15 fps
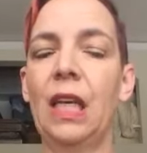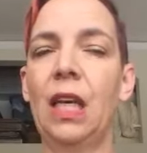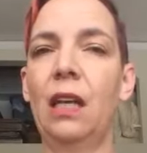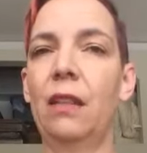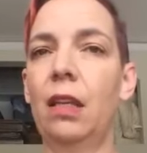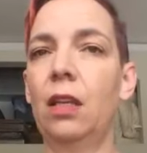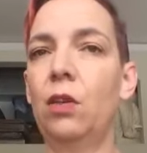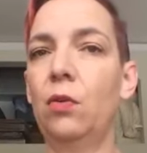
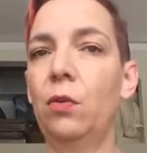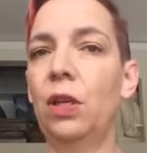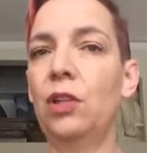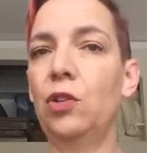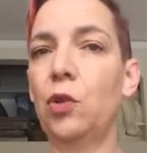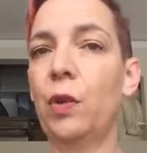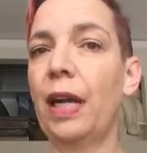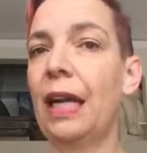that you
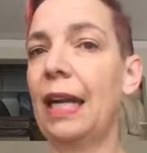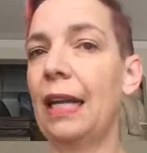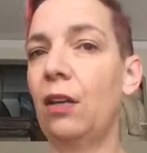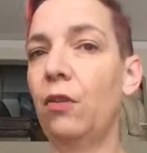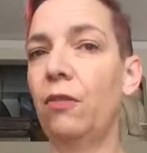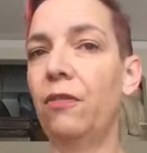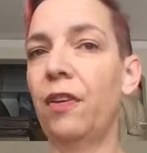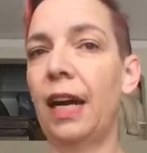enjoy it and
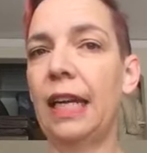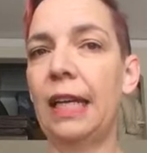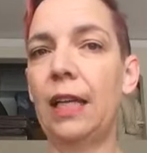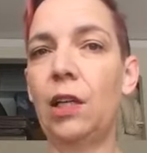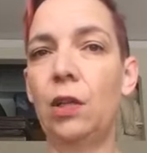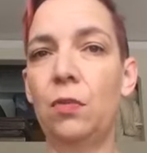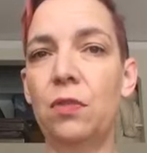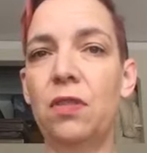you find
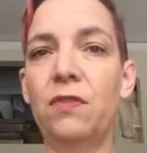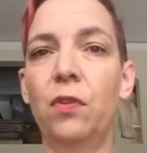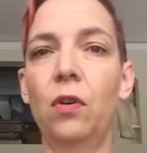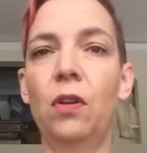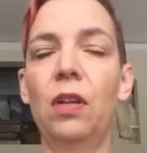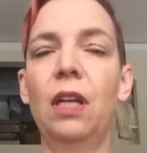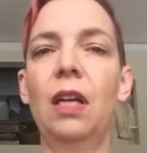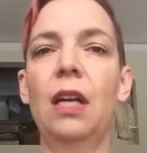it
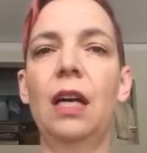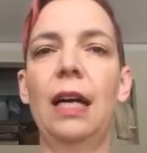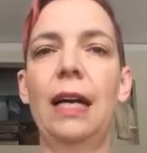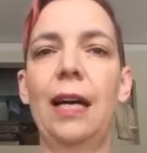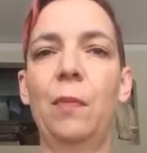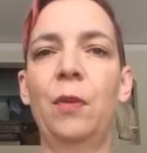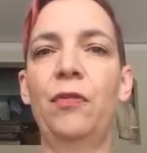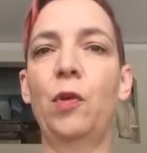useful.
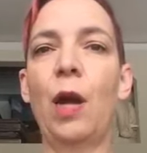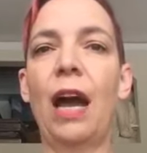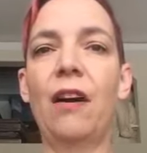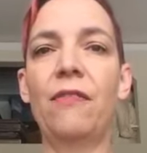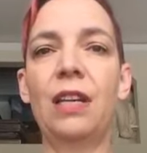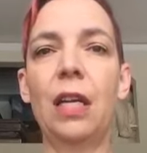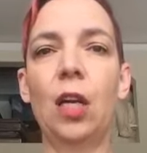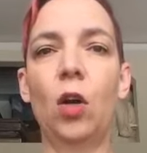Um, if you
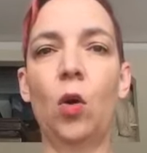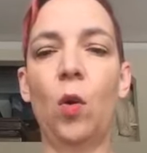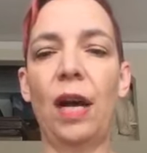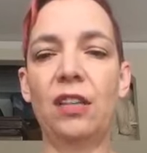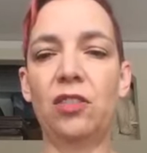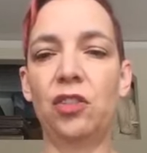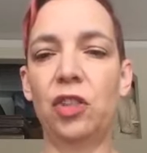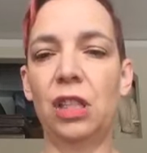have any
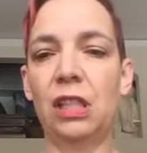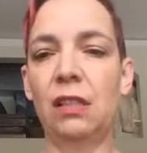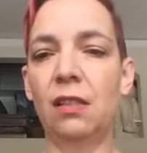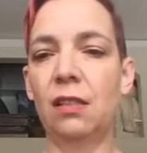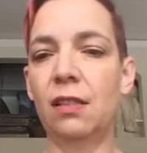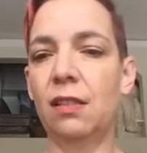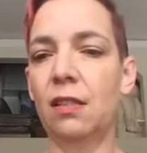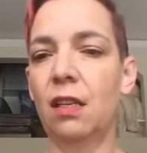
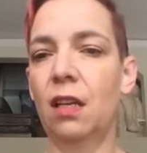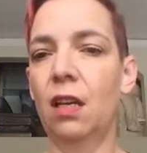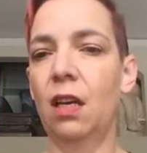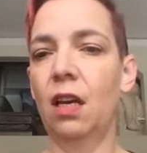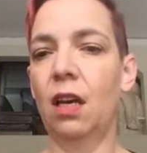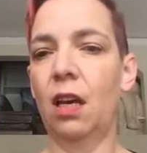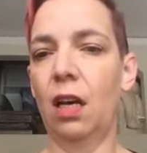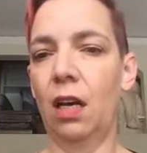questions,
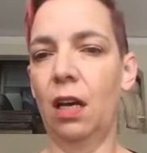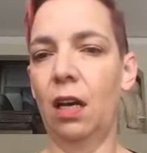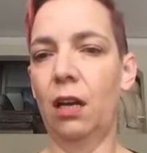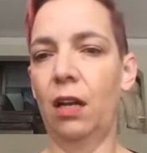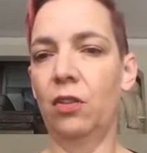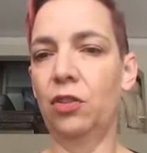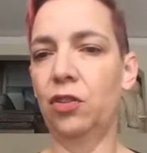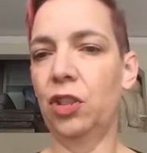uh,
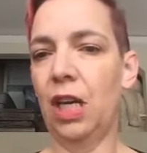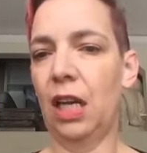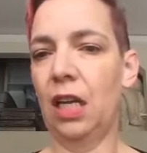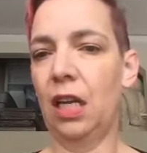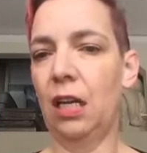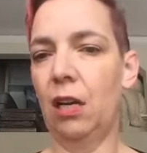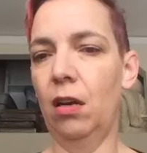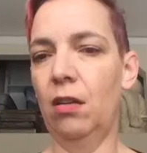I'll check
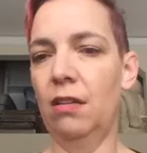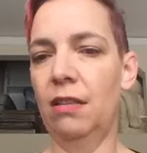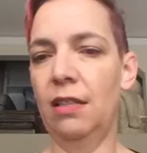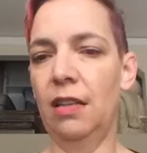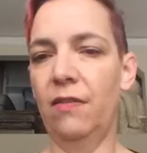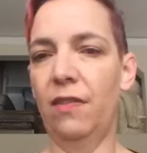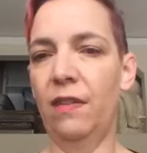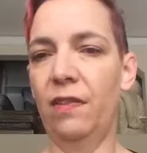here and
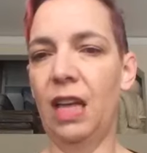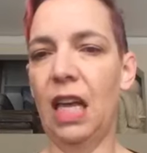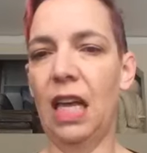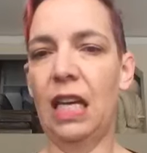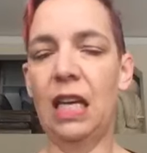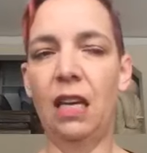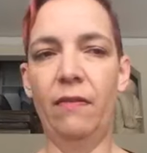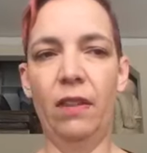see if in
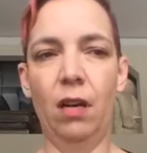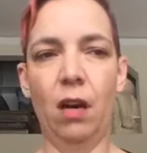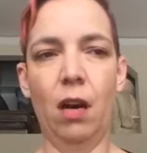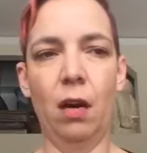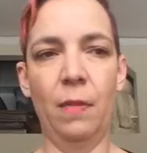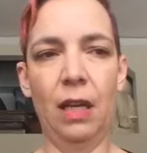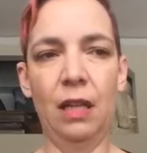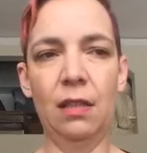any of the
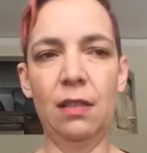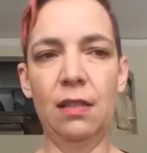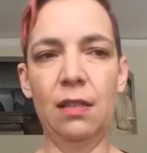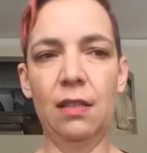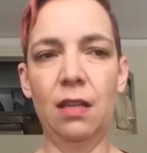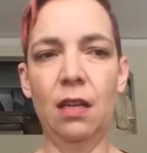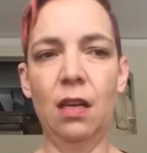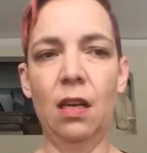
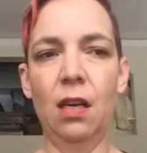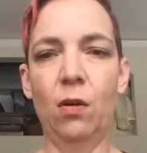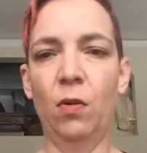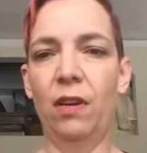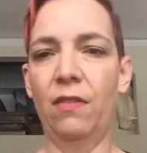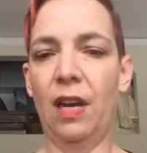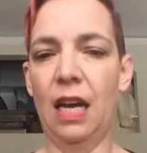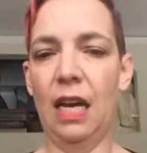comments
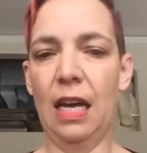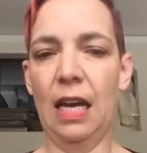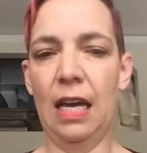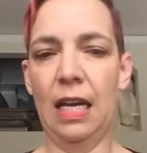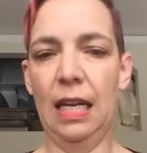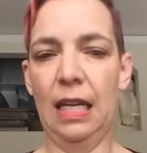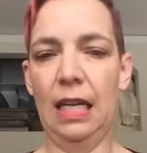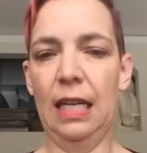we've
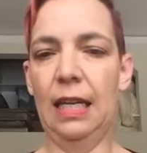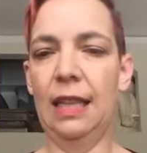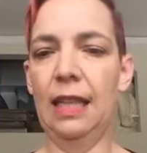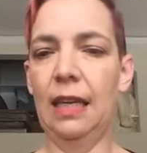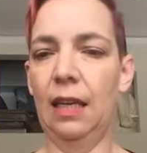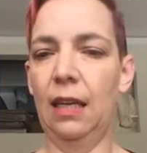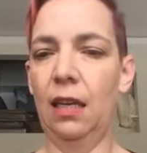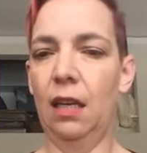had
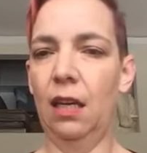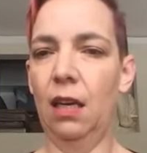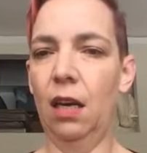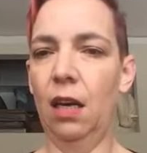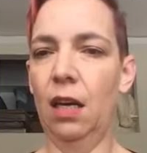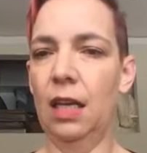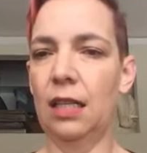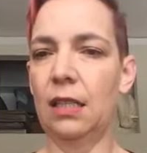anything
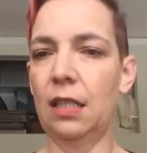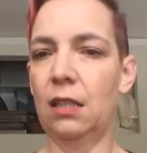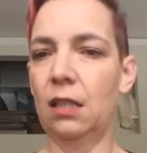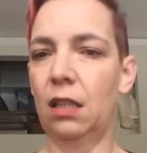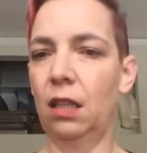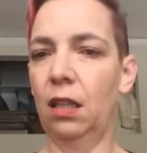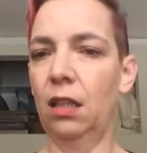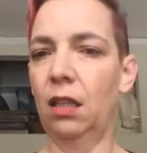here. It
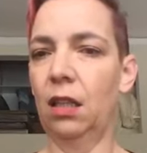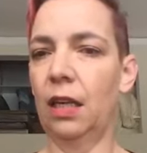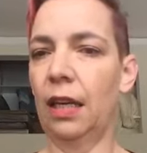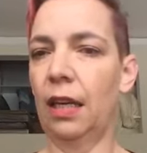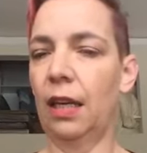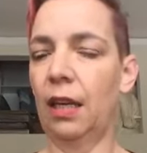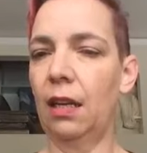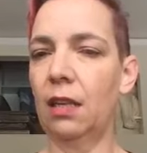doesn't look
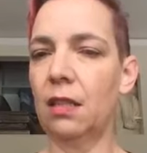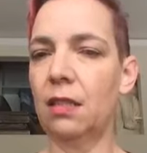like it,